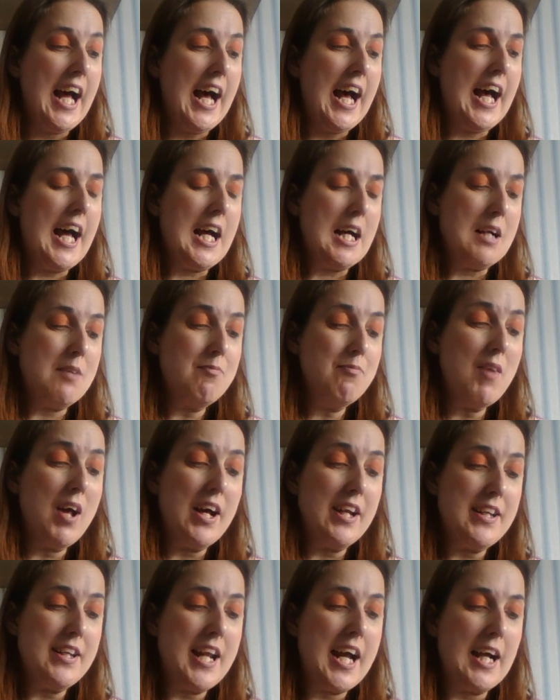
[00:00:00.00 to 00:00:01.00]

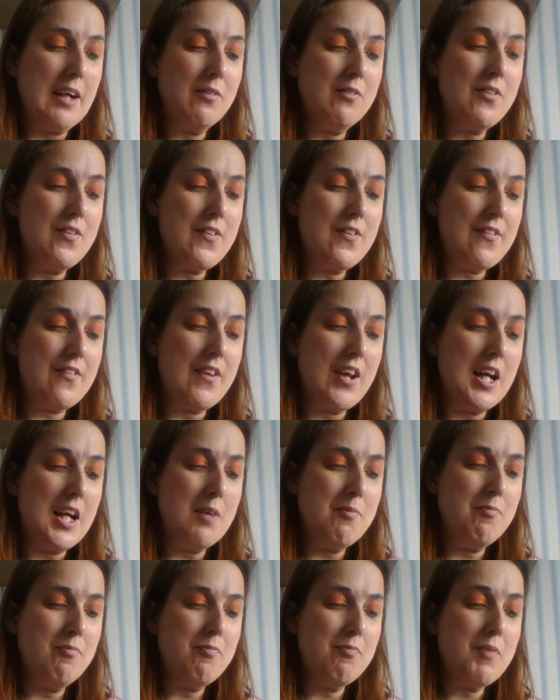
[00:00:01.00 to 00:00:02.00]
announced
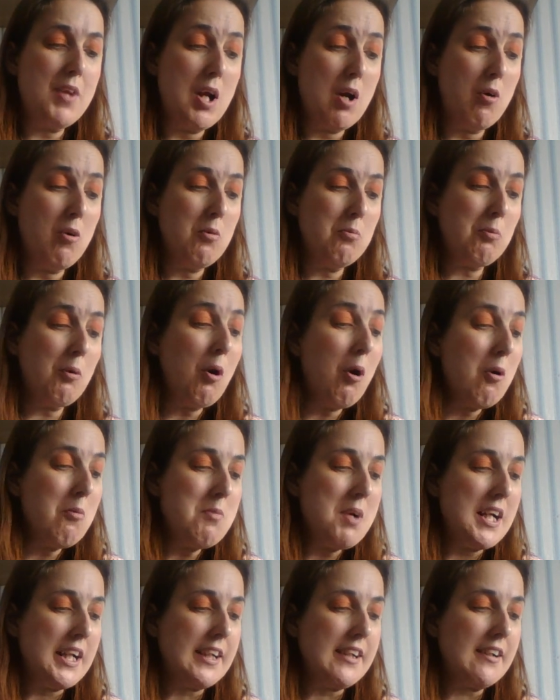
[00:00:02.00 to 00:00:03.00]
the
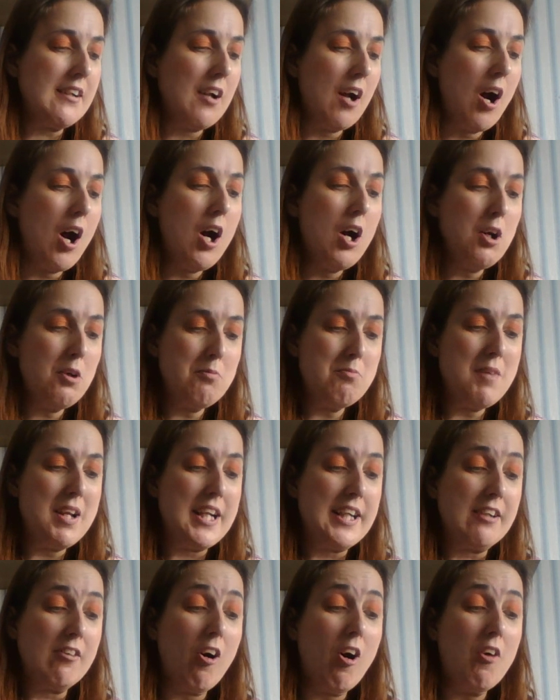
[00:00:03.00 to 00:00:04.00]
upcoming
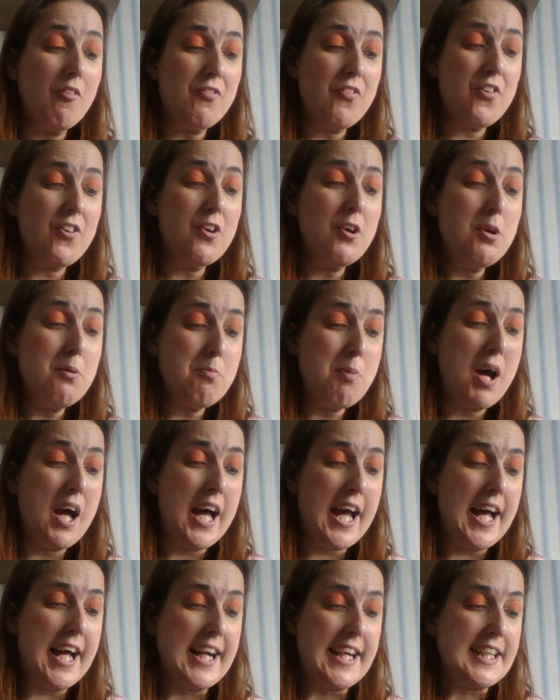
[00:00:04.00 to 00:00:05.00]
opening of Super
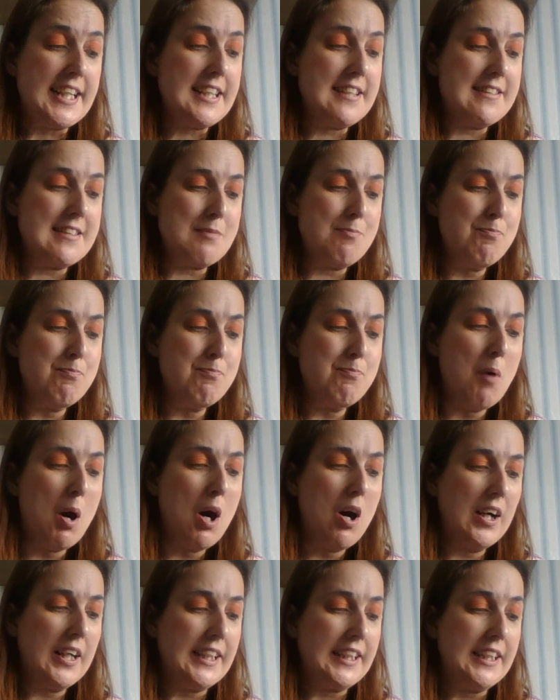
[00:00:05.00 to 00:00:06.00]
8
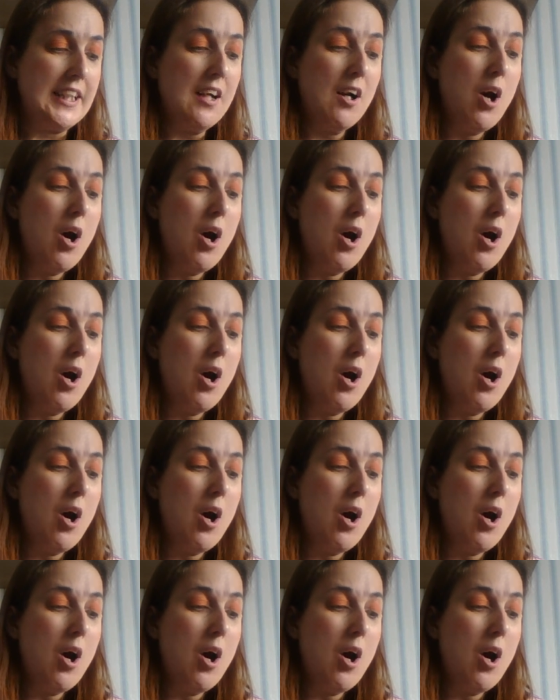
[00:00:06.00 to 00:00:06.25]
by